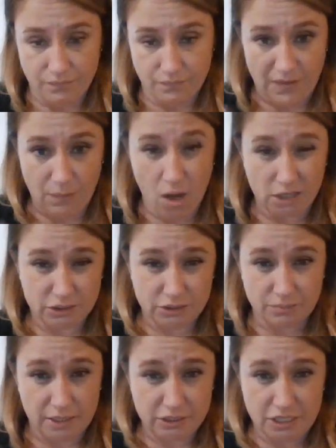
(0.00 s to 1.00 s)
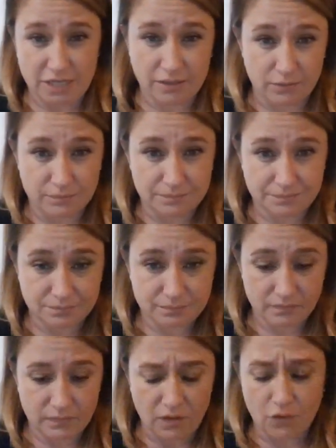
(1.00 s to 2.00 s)
they watch my channel,
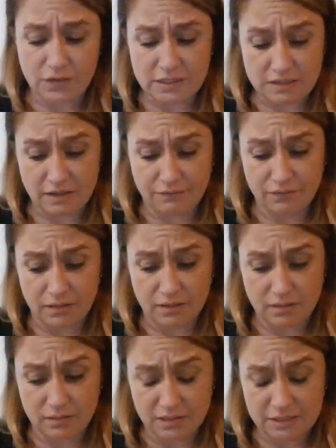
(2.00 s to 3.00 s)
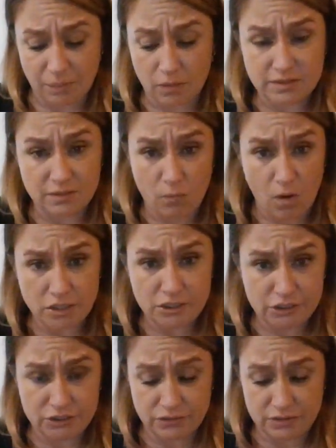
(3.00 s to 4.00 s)
or if this person
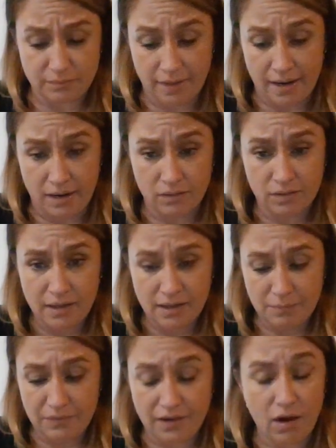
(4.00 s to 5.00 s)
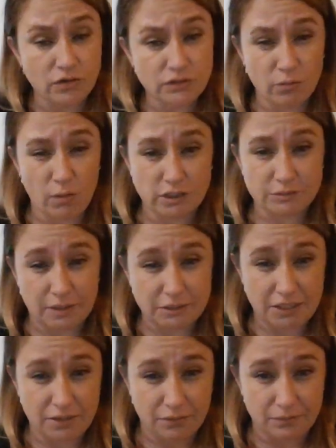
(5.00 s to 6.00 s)
watches you somehow, but they also watch my
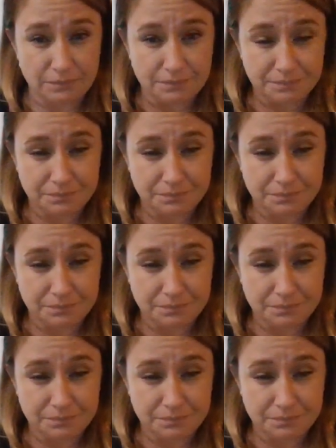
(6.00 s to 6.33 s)
channel.